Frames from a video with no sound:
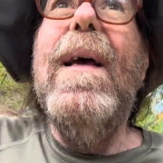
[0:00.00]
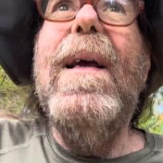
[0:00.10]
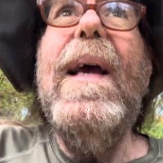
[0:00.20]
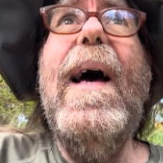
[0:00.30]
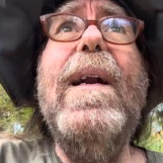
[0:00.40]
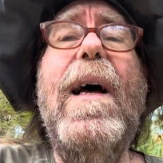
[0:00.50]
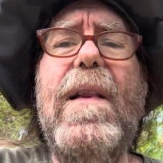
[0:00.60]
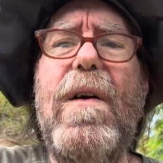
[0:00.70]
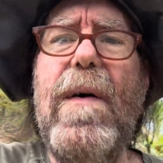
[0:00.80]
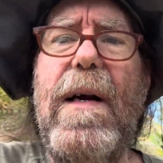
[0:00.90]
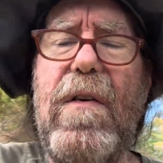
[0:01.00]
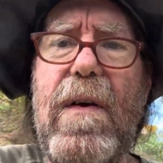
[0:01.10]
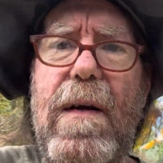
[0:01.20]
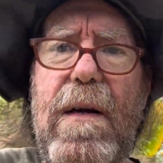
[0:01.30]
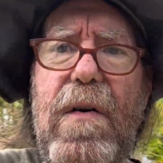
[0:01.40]
yeah, not the
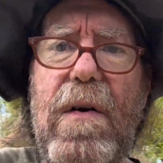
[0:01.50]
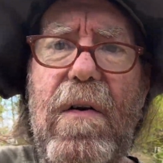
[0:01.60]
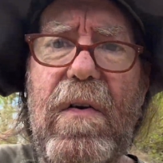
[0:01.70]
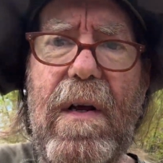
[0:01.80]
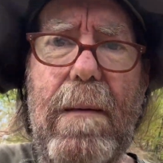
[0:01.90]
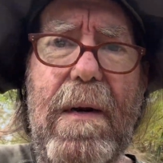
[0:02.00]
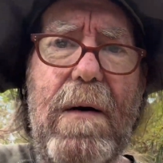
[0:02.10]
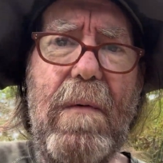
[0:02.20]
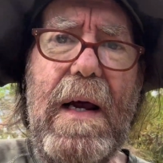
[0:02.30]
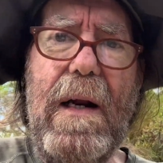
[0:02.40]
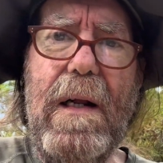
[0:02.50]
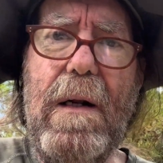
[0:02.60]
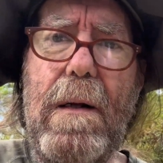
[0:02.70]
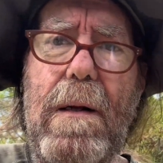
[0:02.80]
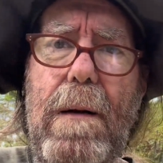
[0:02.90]
greatest conditions. I mean, we got a
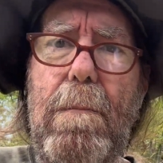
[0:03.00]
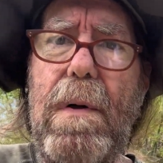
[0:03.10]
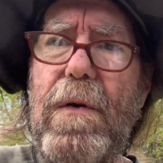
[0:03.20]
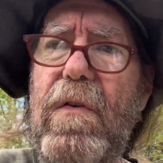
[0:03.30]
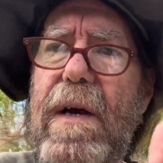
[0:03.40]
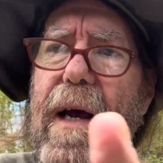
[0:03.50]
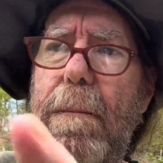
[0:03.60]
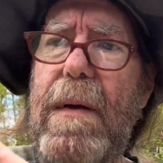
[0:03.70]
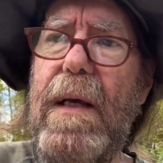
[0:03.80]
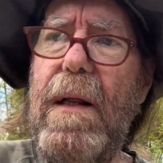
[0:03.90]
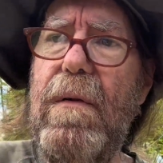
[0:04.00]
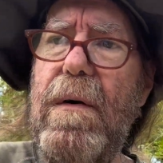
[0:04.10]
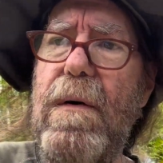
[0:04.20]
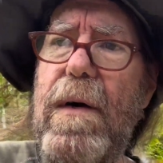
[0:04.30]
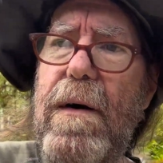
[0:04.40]
little blue sky peeking
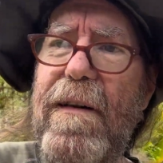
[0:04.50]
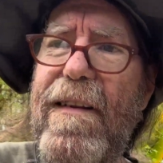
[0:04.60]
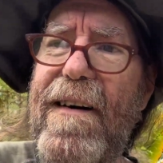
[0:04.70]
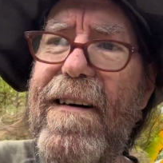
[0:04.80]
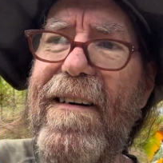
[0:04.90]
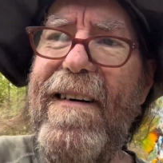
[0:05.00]
through here and there,